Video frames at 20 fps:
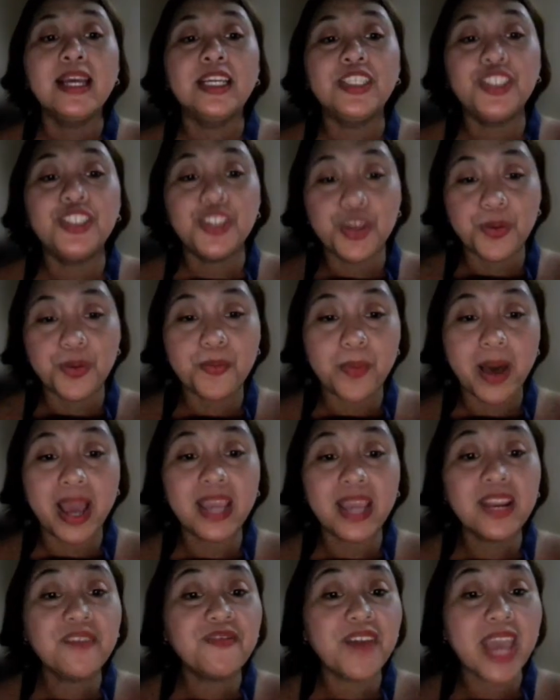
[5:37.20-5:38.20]
do you
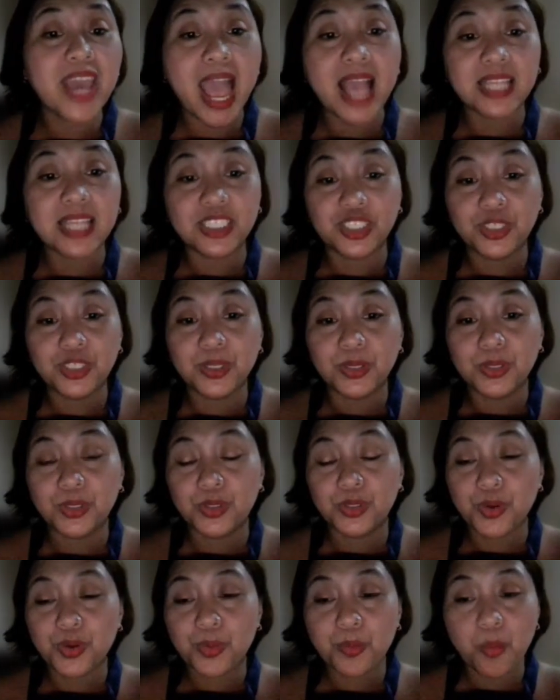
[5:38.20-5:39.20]
mind if I ask you to
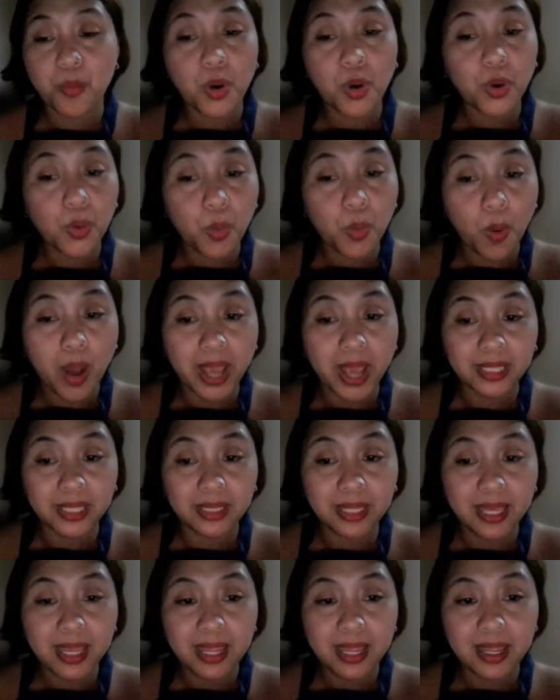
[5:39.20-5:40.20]
talk more
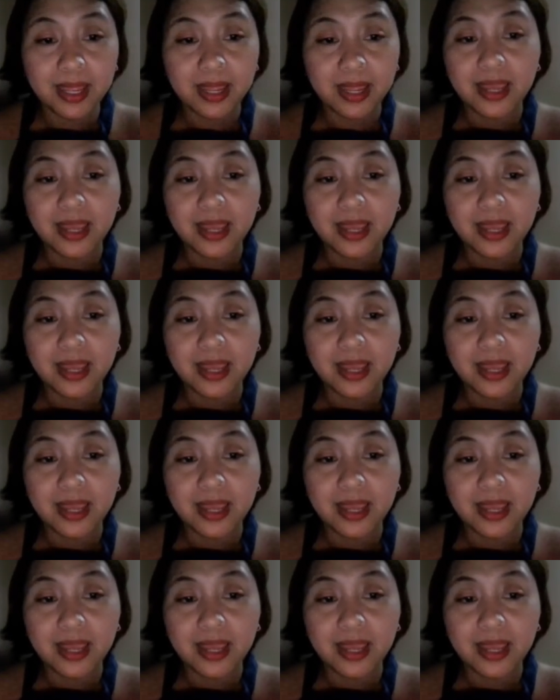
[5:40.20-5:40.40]
quietly?